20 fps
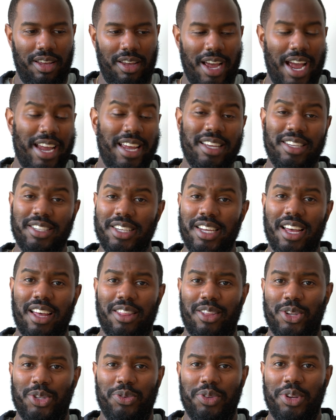I guess,
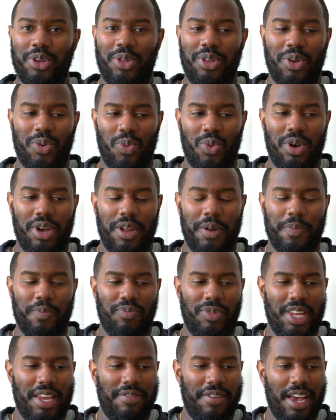there's really only one.
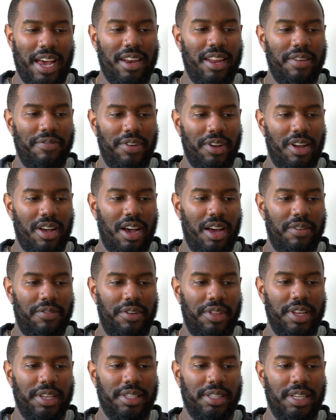If I had to have a con for
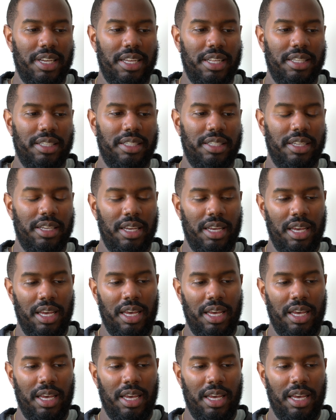this lens,